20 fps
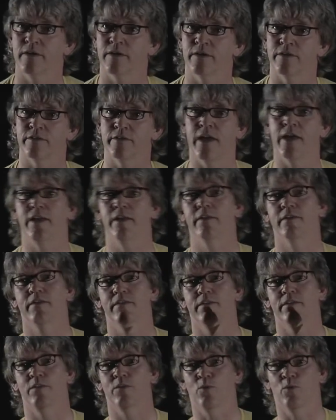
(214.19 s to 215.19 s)
because then
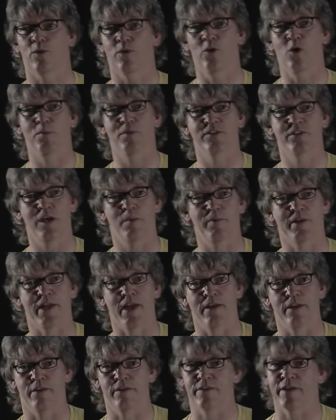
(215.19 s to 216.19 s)
the world opens up
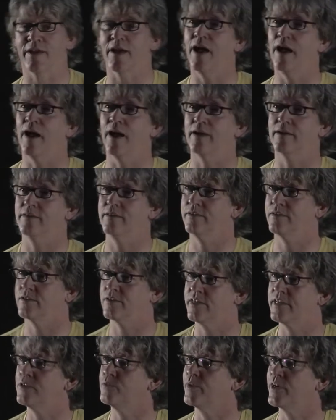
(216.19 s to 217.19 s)
again and you think, ah, there's
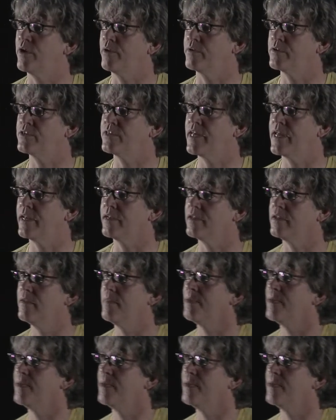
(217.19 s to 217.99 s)
things we don't understand.